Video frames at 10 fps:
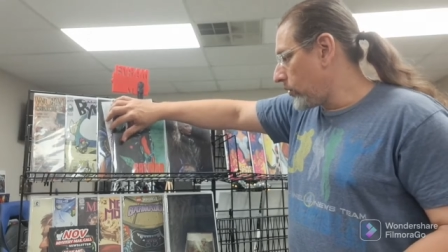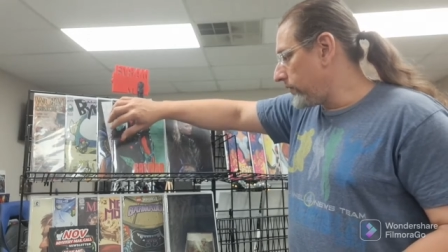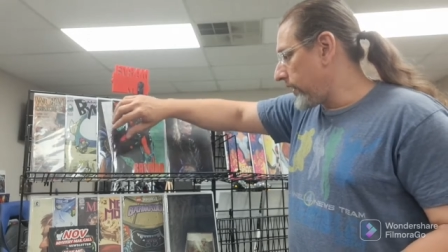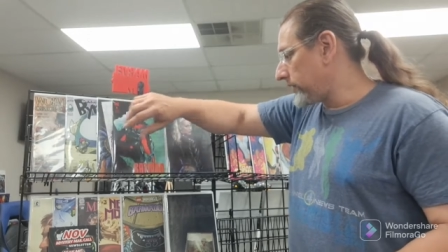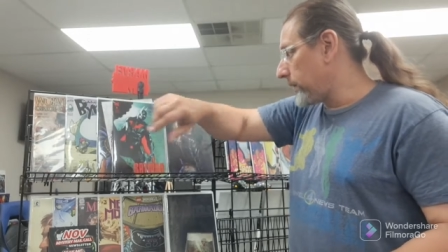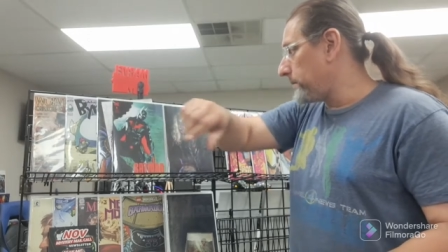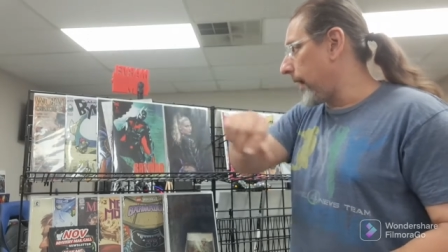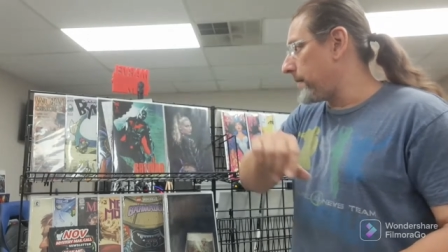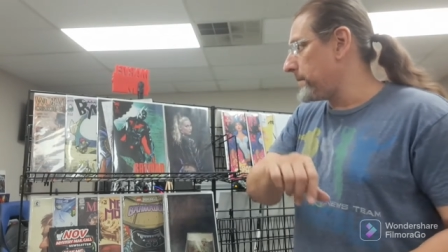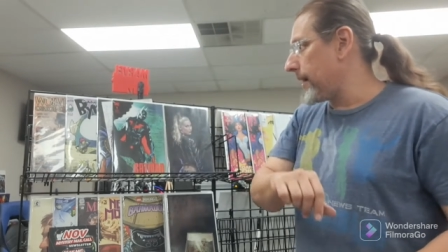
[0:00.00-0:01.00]
we've got the
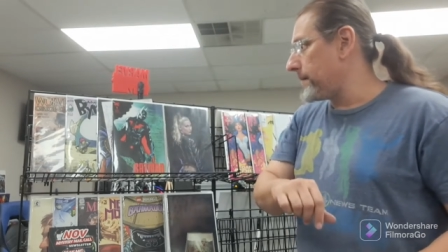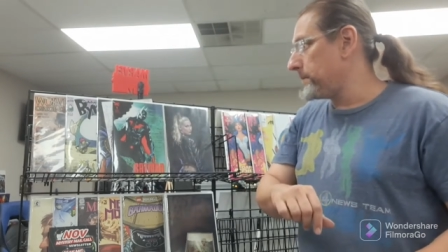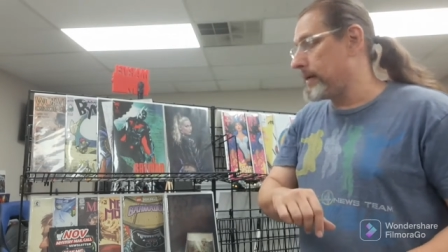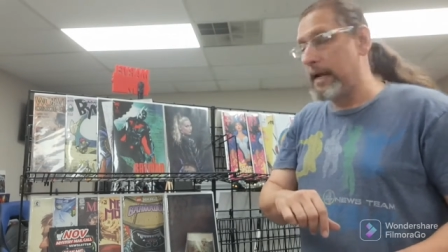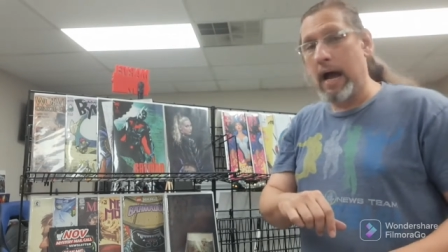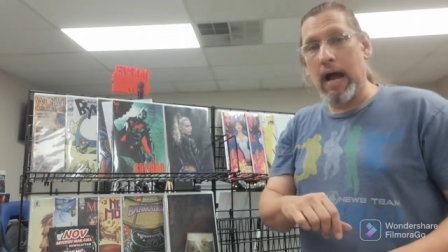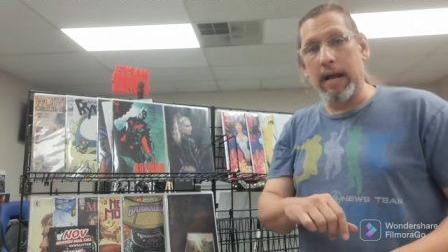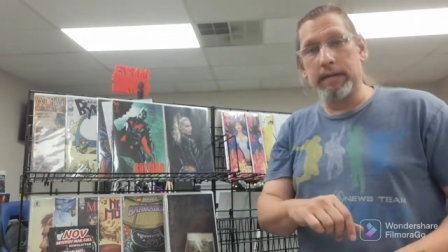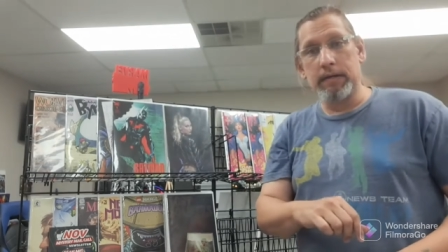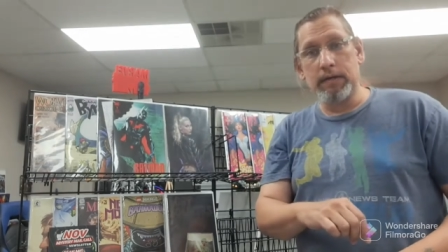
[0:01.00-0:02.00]
Batman
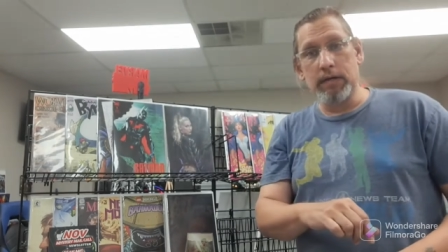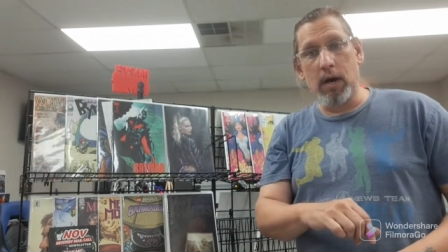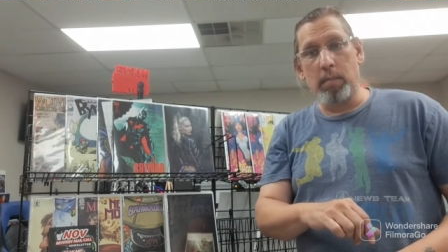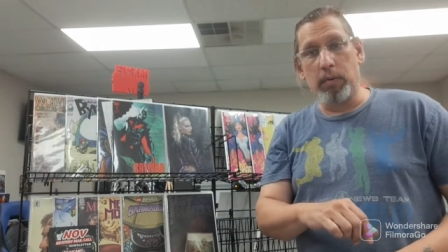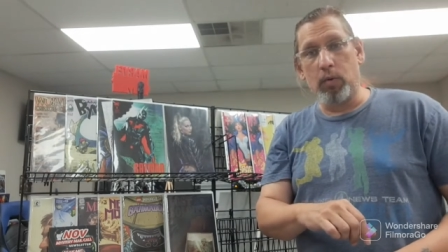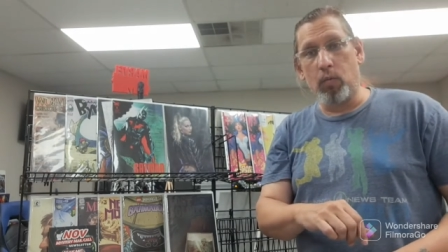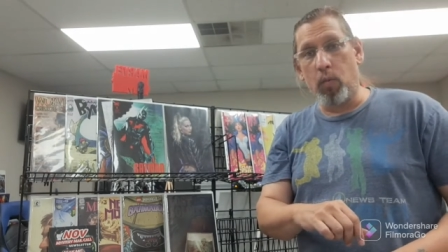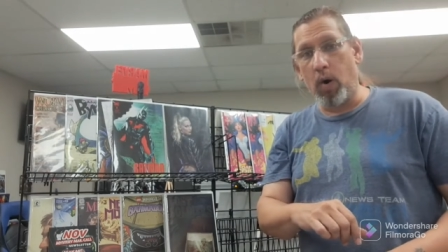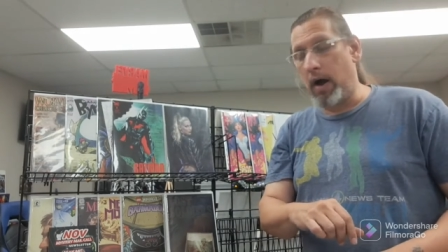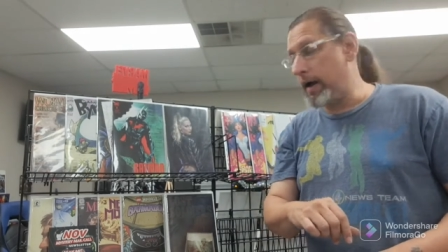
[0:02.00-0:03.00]
Beyond number
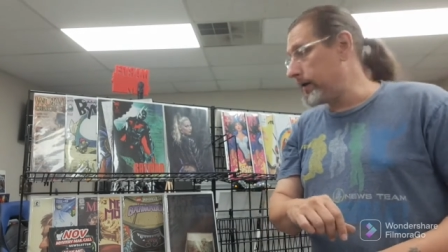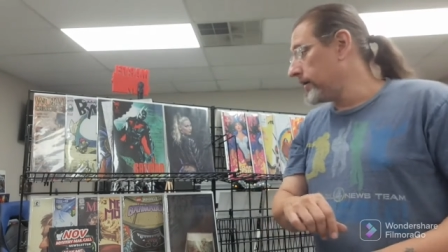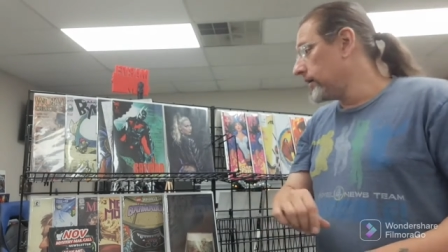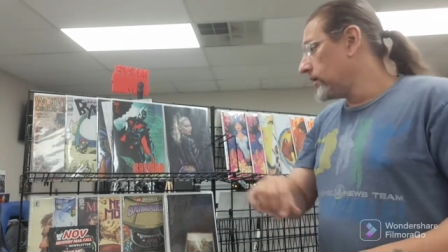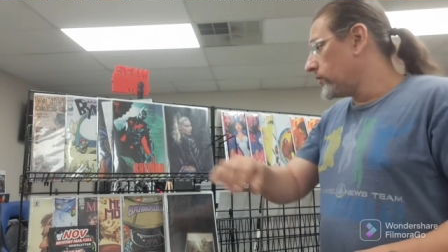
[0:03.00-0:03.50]
one,